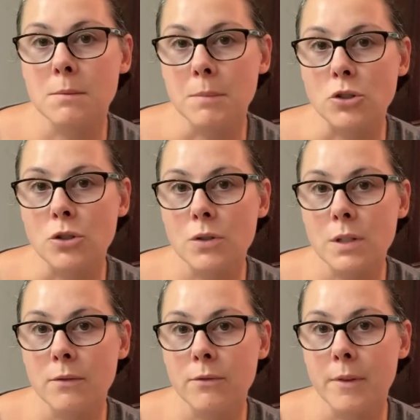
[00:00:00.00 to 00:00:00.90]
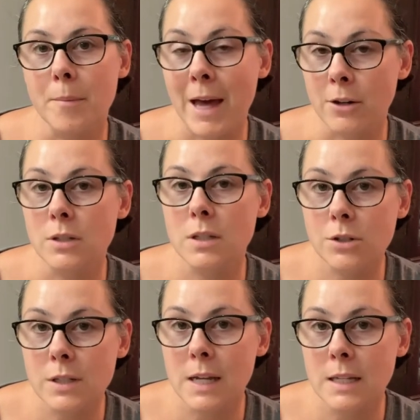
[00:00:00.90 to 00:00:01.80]
some pictures of the patterns they're
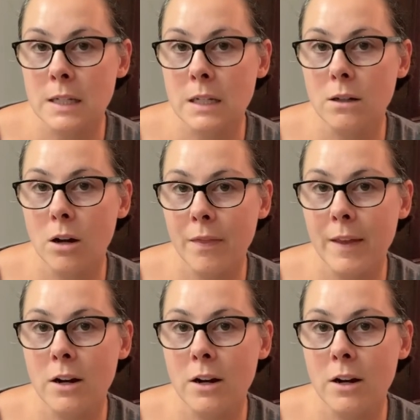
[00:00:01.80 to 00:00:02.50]
discussing on